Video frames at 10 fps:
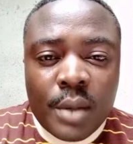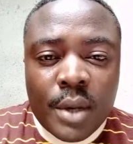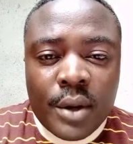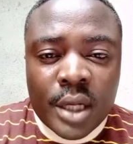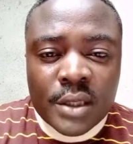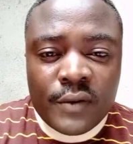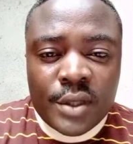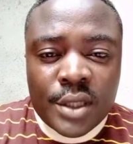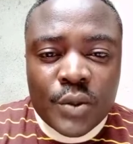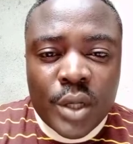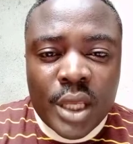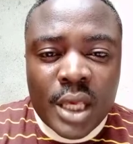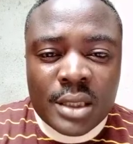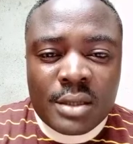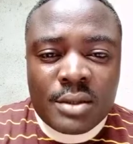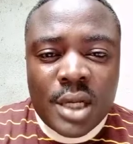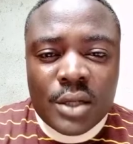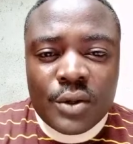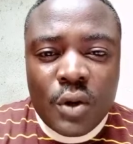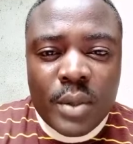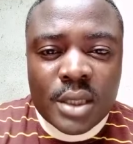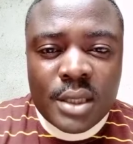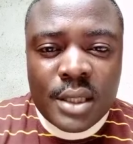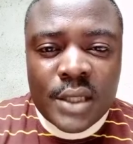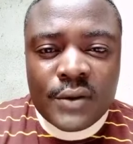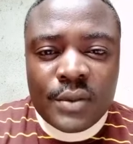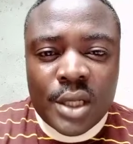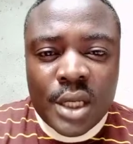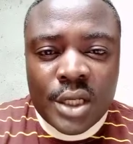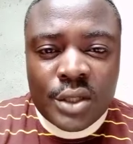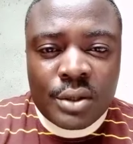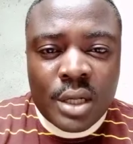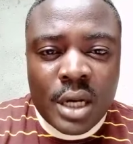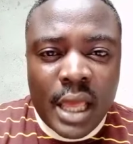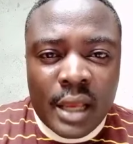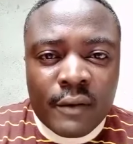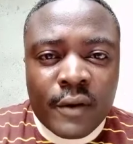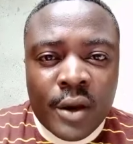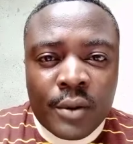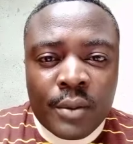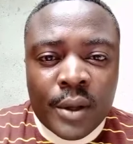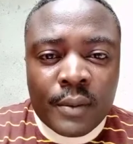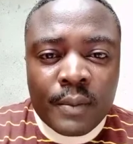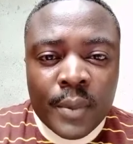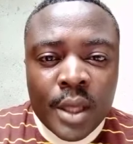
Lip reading: primary activities where they extract raw materials from the natural environment.